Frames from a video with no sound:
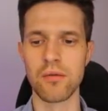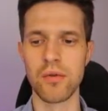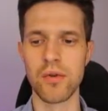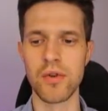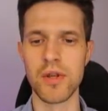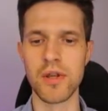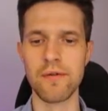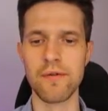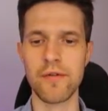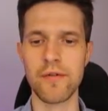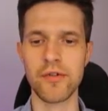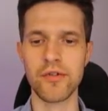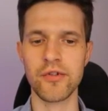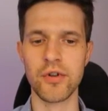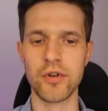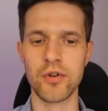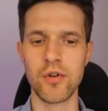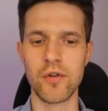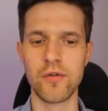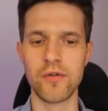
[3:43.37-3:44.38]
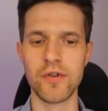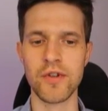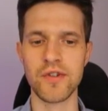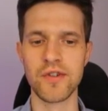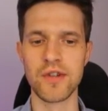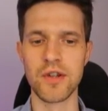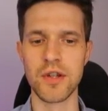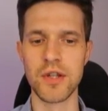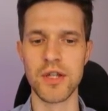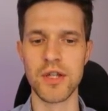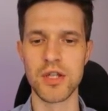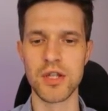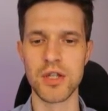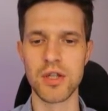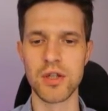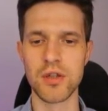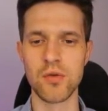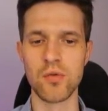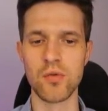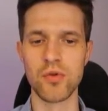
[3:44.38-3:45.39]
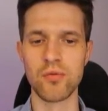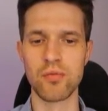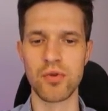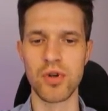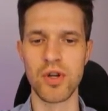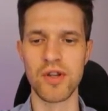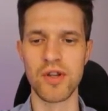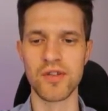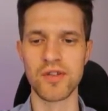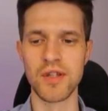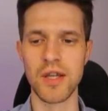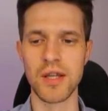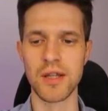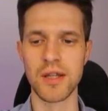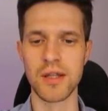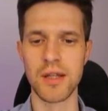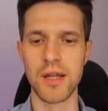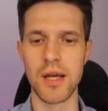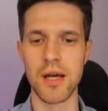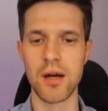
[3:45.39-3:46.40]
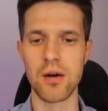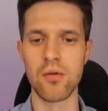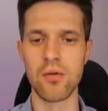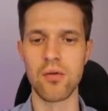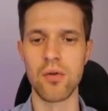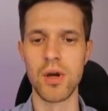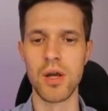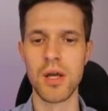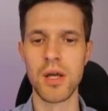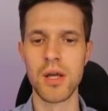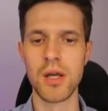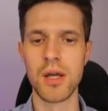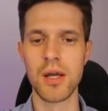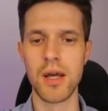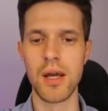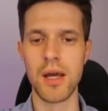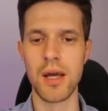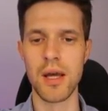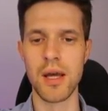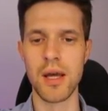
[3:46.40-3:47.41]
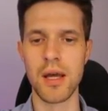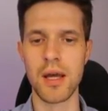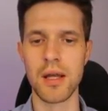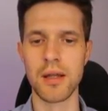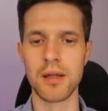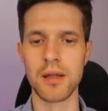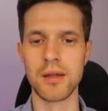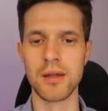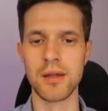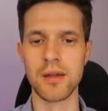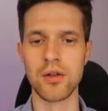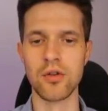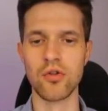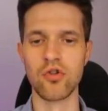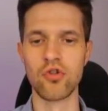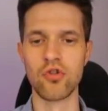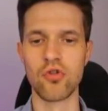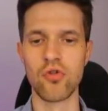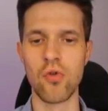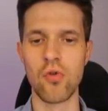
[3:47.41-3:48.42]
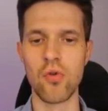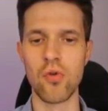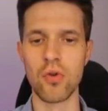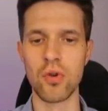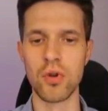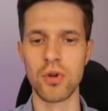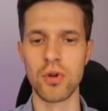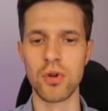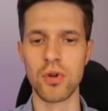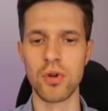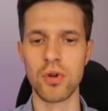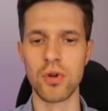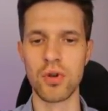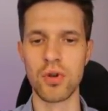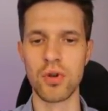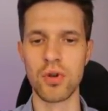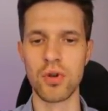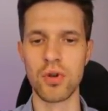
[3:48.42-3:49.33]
the wizard of installation. You would press Get Now and install. So